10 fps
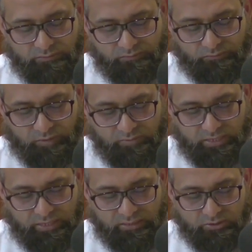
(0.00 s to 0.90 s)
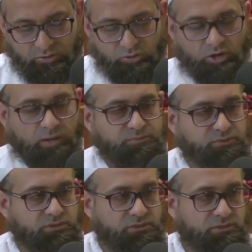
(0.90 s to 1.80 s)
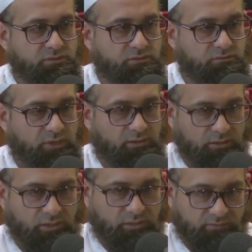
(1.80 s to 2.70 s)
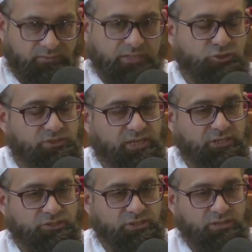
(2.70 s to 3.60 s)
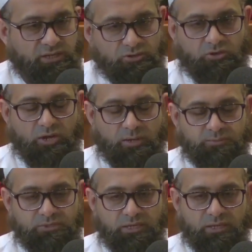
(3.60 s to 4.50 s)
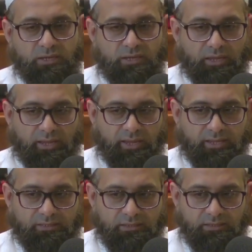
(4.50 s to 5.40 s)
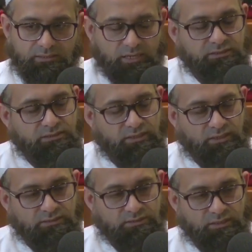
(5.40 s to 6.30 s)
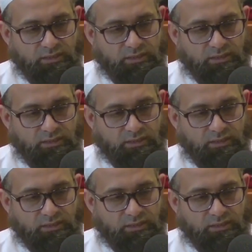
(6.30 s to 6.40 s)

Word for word: from it crops, right? Like vegetation and crops and sustenance.